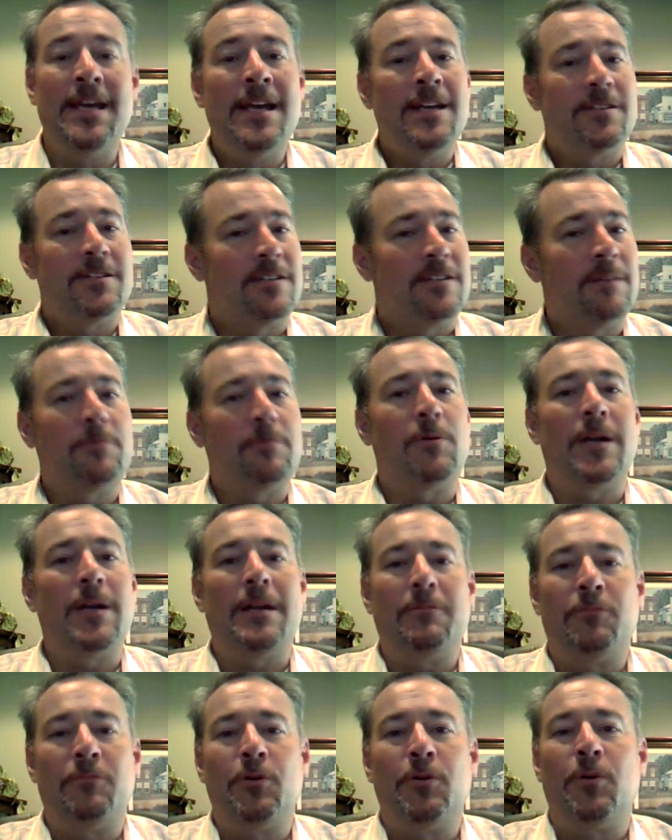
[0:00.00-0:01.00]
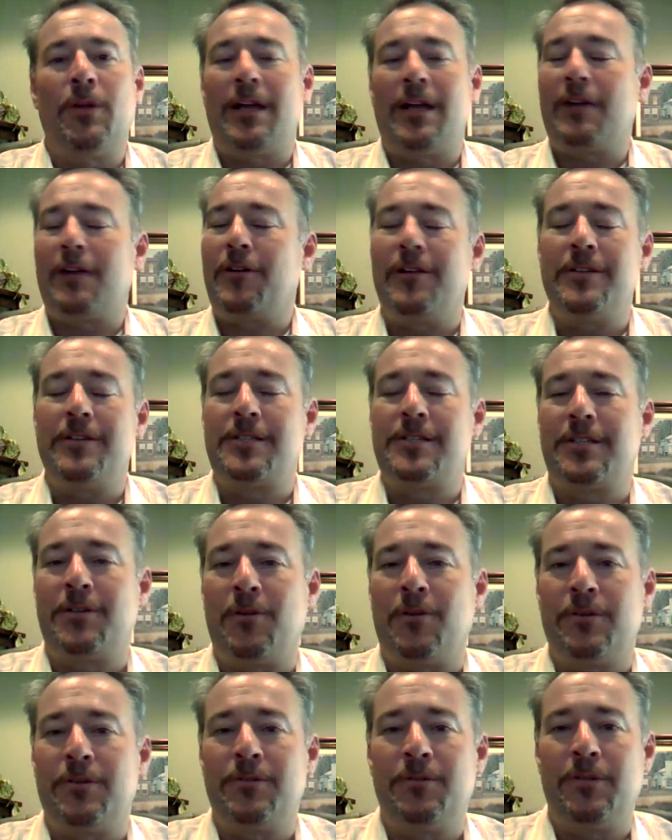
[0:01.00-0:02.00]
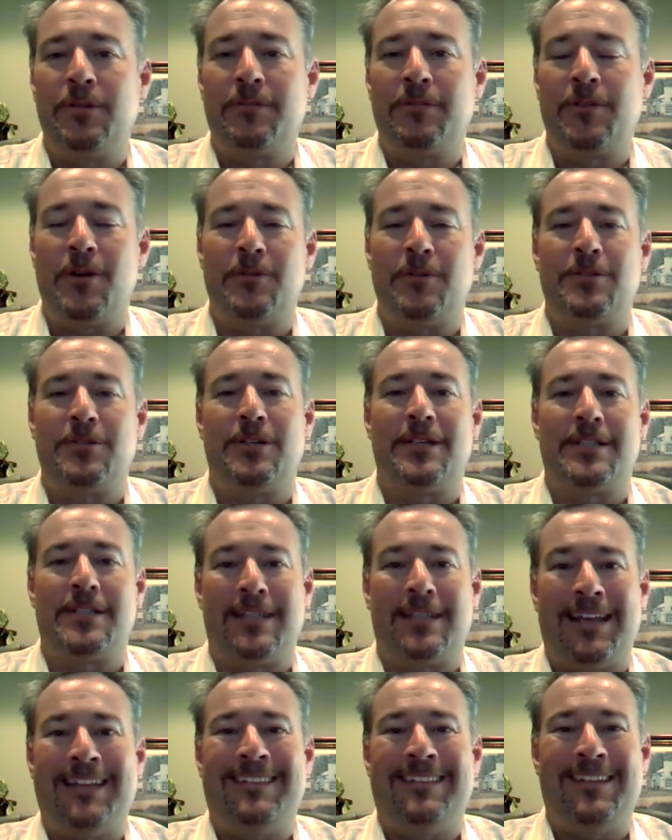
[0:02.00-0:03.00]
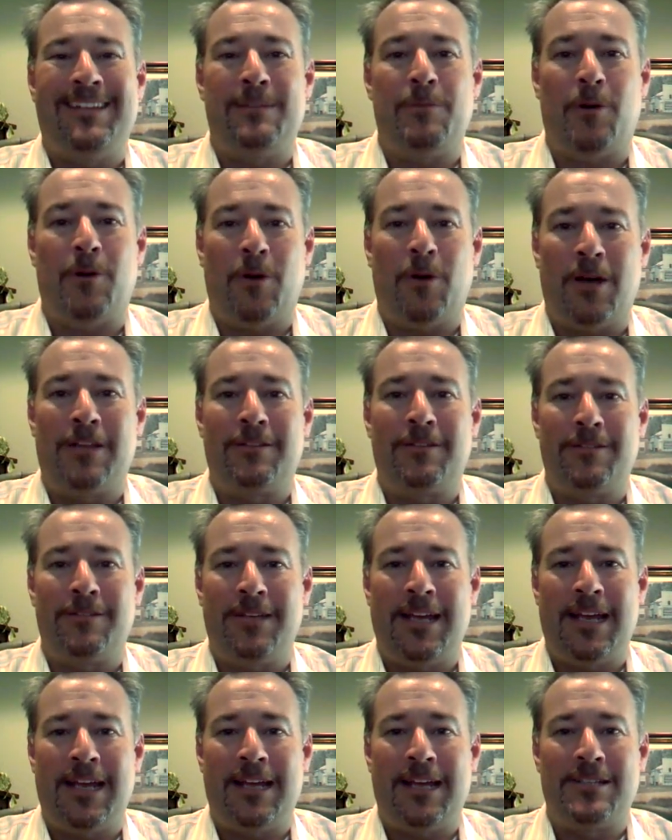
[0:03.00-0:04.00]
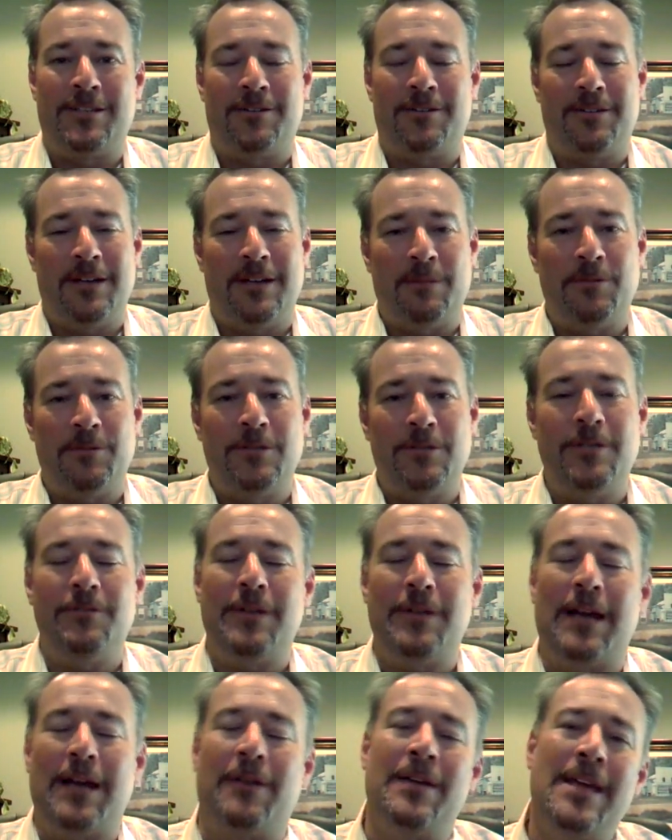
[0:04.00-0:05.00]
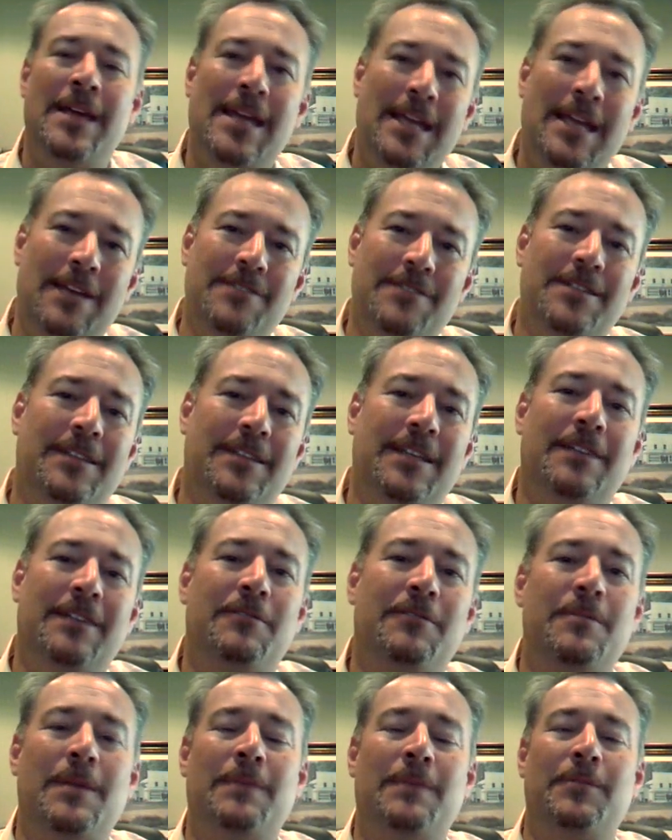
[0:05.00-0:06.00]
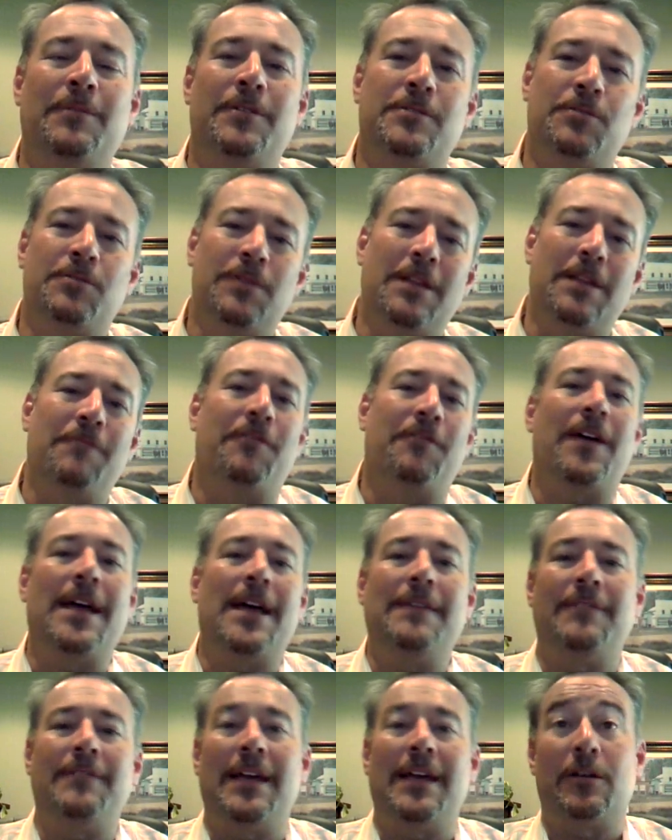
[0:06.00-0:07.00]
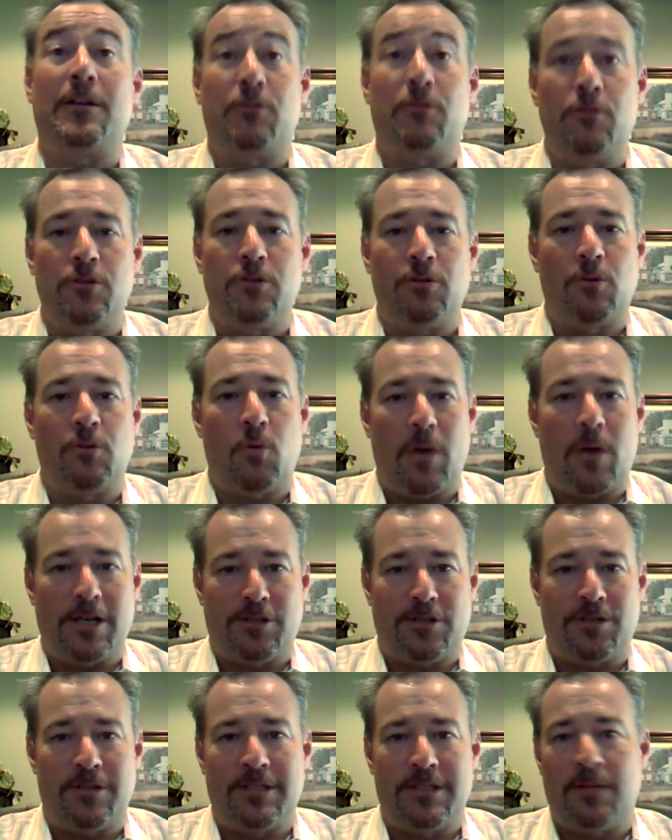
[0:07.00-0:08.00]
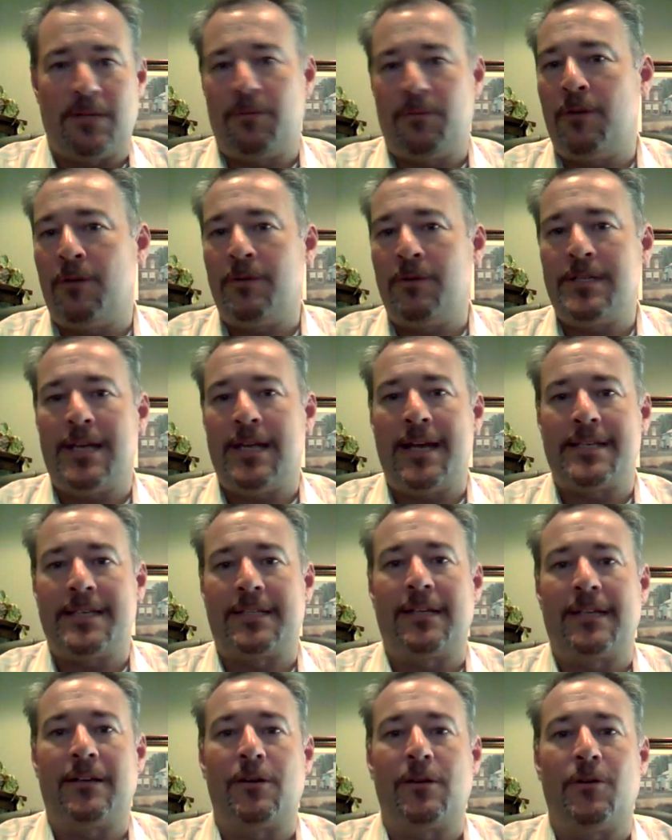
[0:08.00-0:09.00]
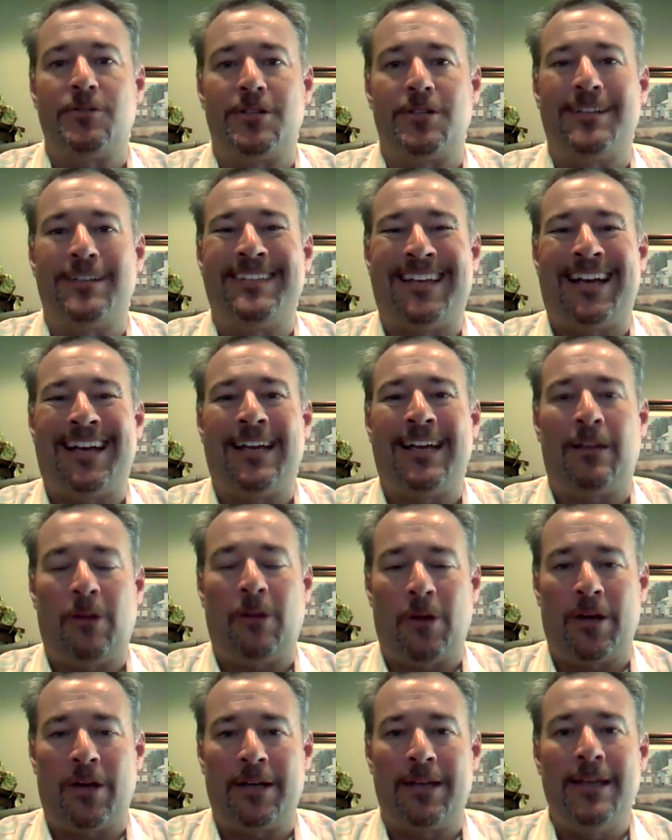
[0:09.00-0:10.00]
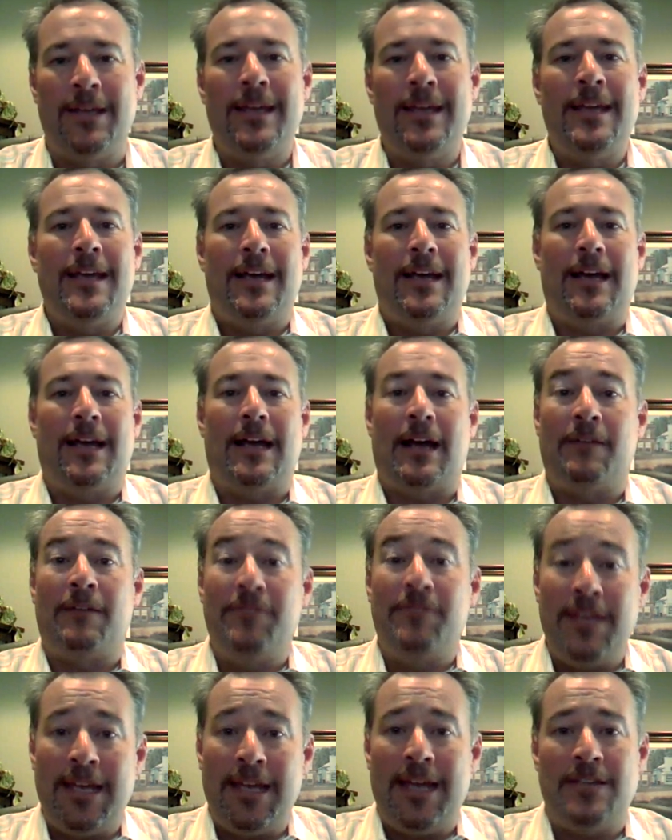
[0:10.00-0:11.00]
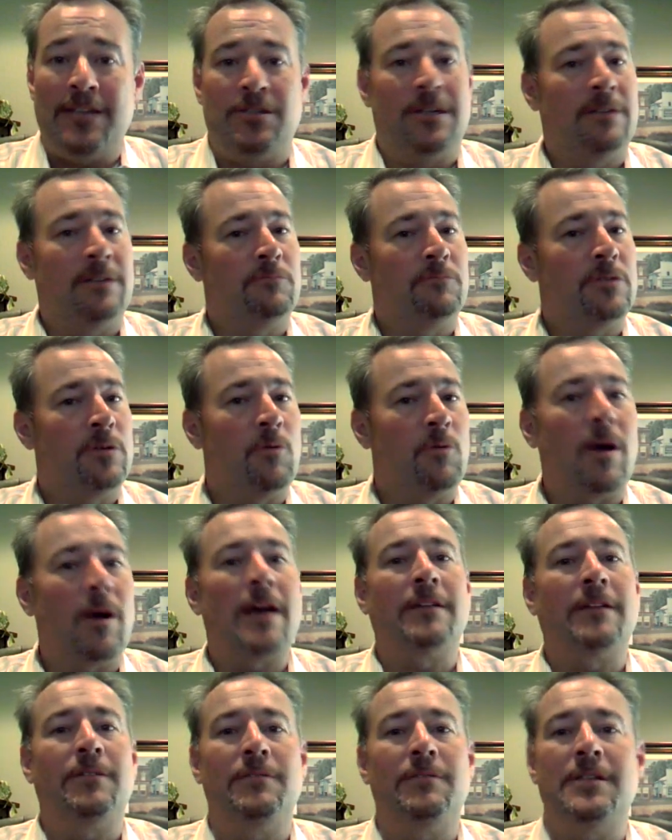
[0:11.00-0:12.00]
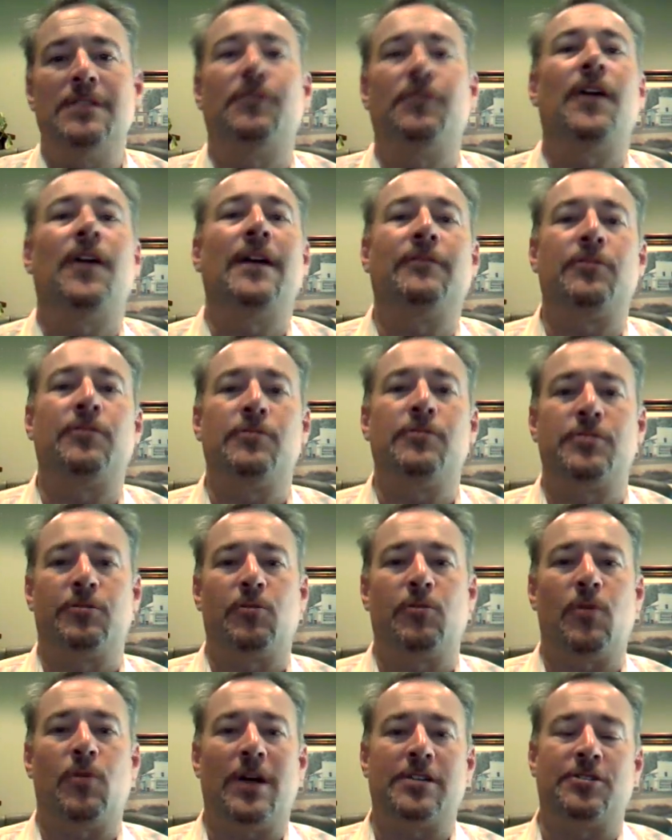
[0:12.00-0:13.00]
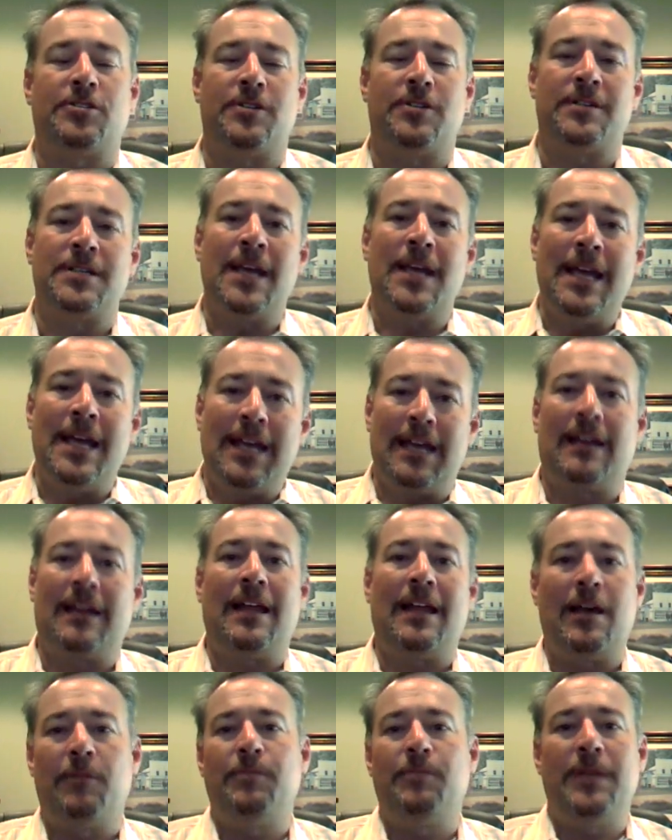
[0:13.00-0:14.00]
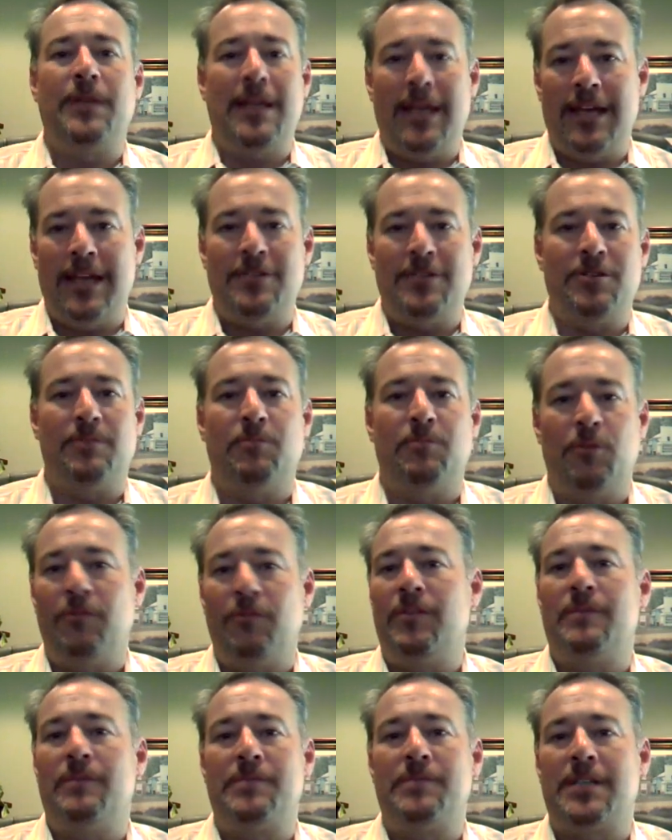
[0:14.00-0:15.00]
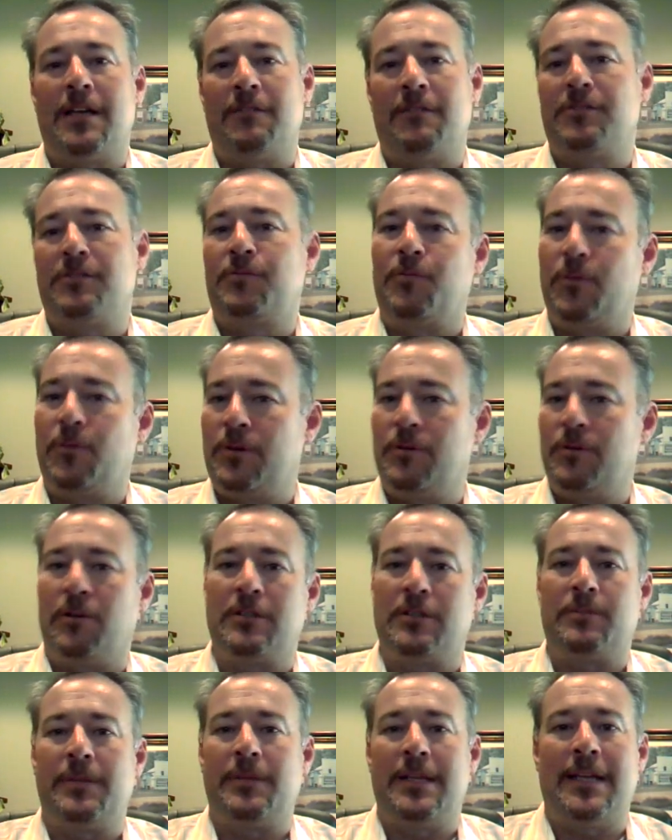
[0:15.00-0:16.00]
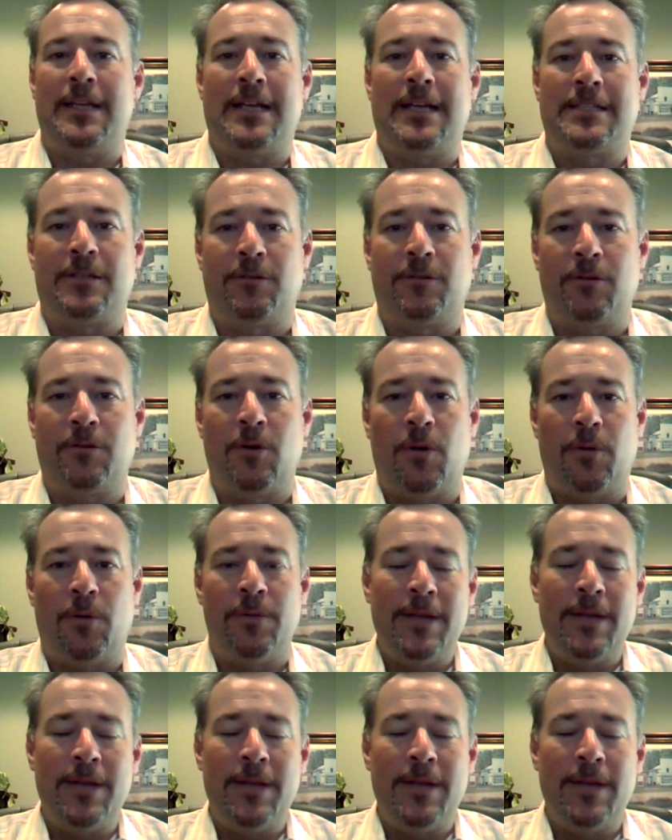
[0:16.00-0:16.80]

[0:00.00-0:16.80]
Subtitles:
So number 1 rule, I'll call this the golden rule of coaching, is let them author the answer. Number 2, now here's the thing to remember, there's really 5 kind of crucial questions that we always ask in a coaching dialogue of the agent. And when you walk through these 5 crucial questions, it'll help the agent move themselves forward, and ultimately that's our goal.